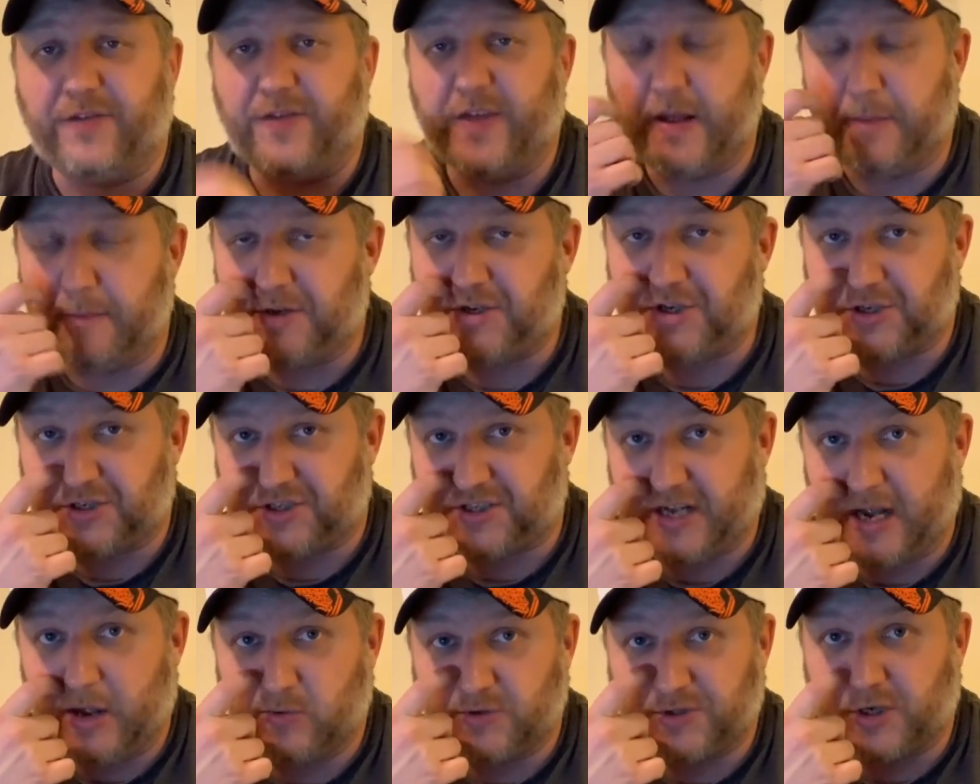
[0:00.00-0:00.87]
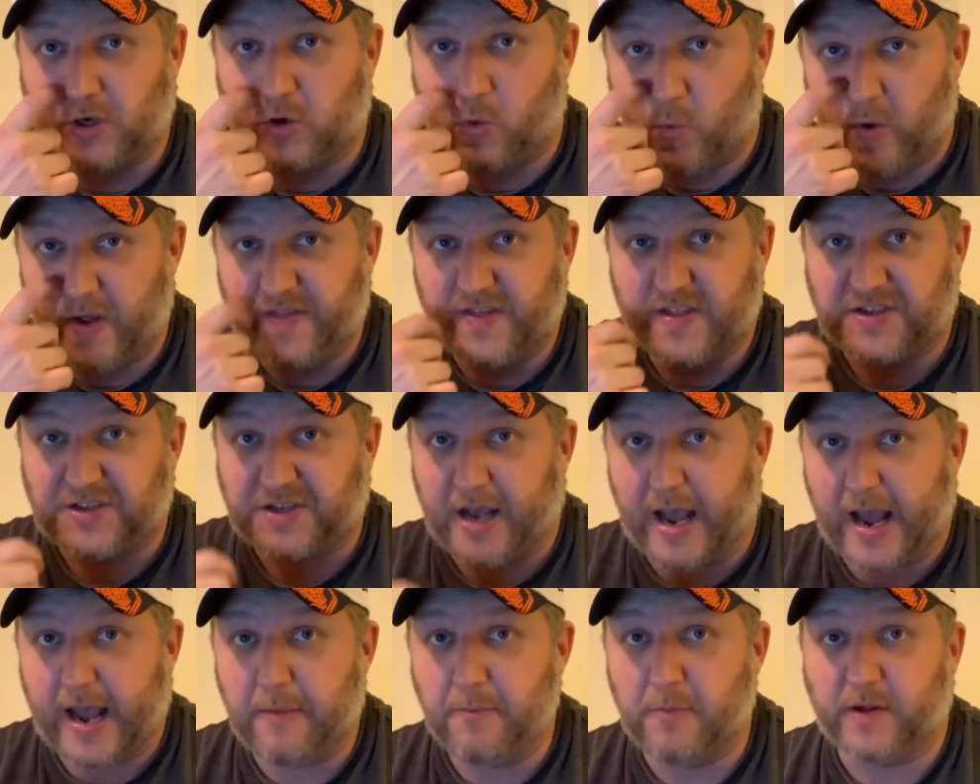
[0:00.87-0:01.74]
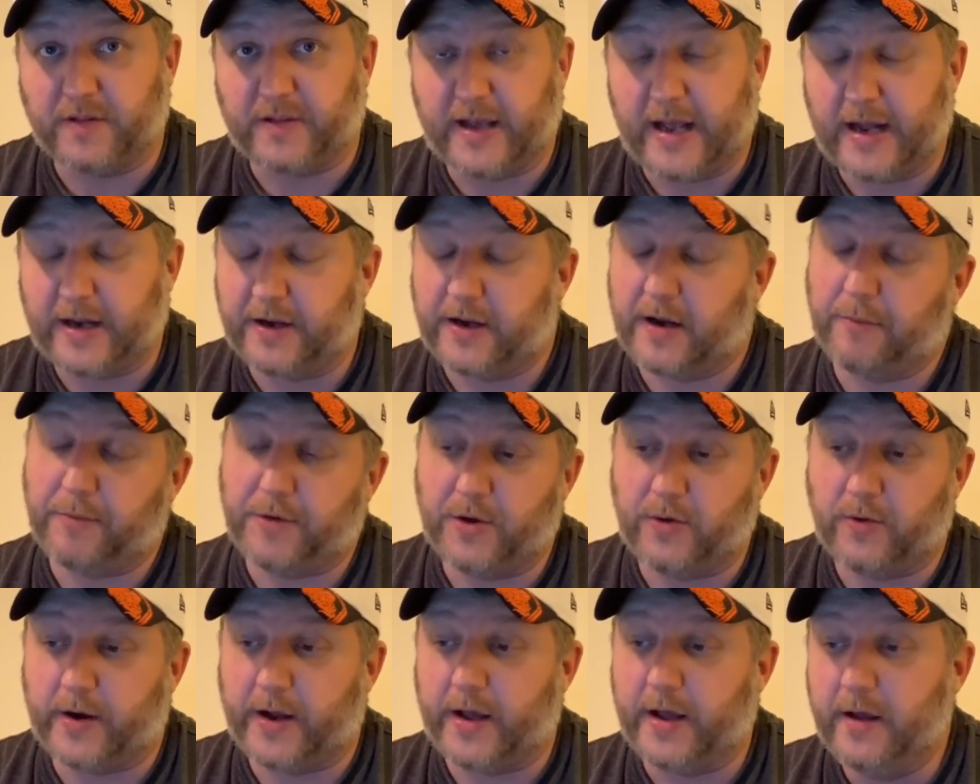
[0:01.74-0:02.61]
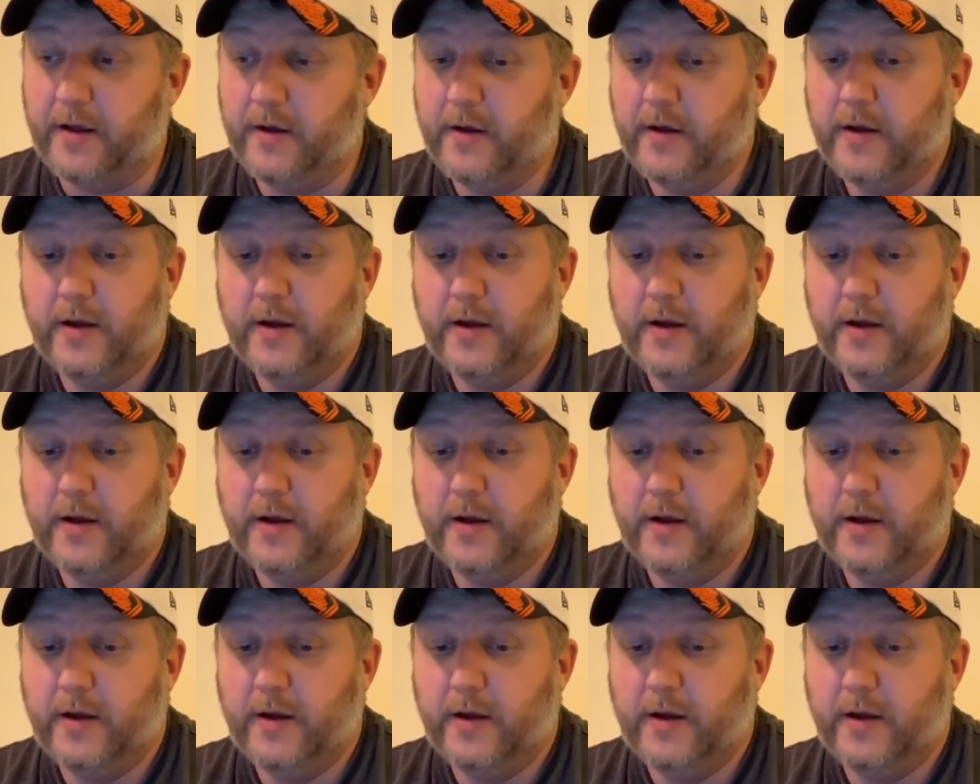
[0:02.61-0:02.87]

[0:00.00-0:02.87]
think Michigan State was going to win this game, but they ended up doing it.